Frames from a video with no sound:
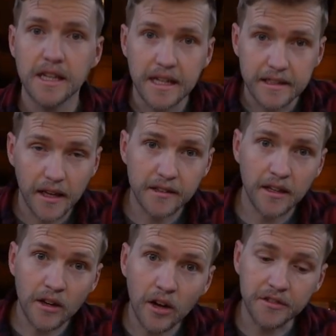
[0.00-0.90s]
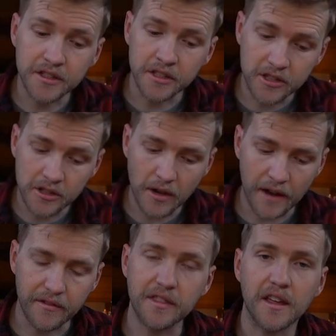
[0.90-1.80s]
It takes a lot to do
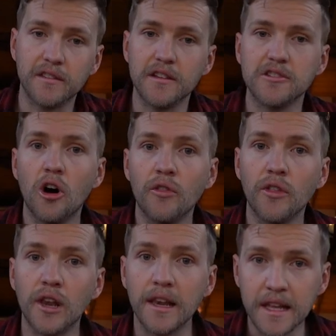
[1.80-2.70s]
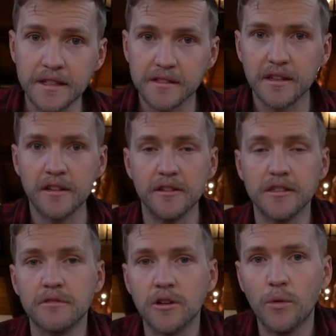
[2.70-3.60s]
everything that's on the list
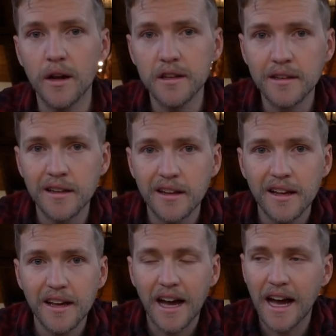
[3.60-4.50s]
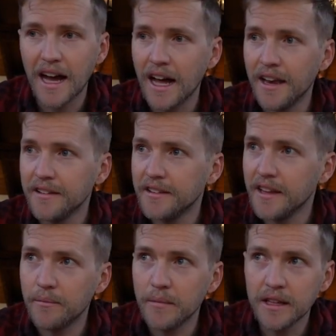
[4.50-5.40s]
that's required, and
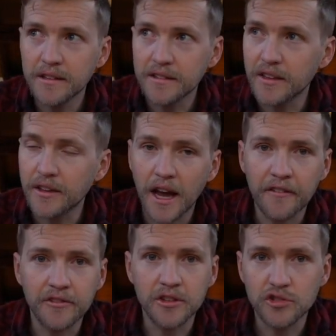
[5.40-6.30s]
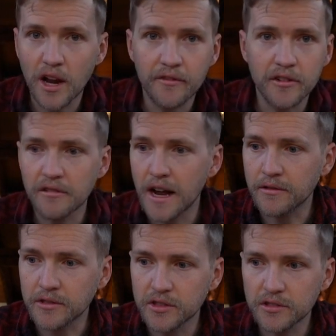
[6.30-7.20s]
it means that you have to travel
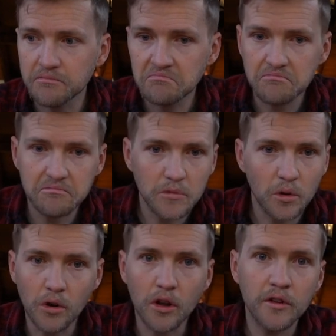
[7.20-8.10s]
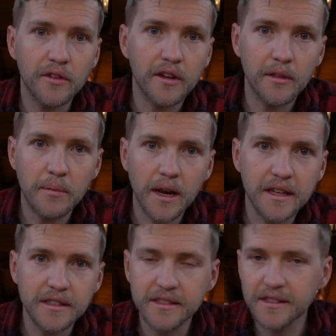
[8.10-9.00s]
around all over the
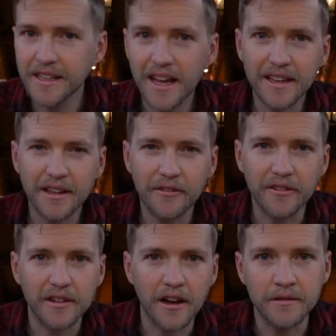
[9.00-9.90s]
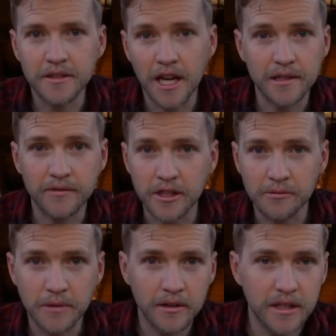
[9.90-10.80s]
place, getting different types of
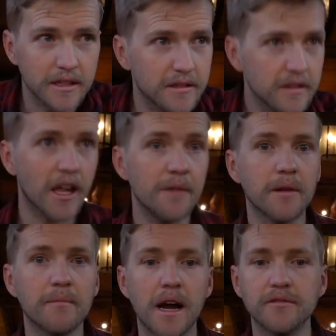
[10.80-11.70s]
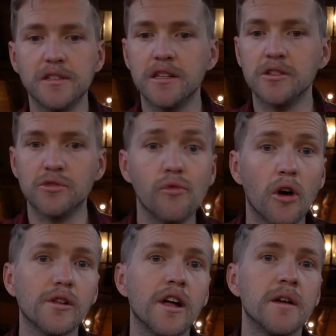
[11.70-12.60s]
experience, climbing mountains,
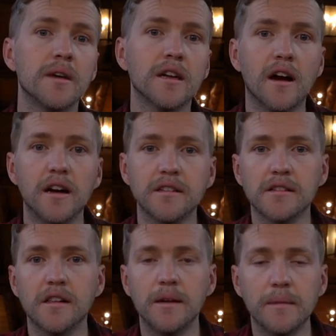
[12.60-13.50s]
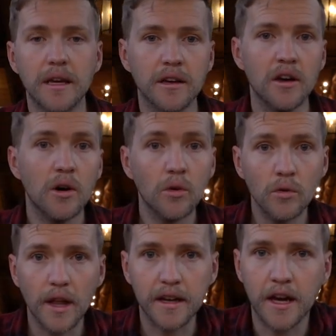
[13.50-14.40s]
rock climbing, ice climbing, all that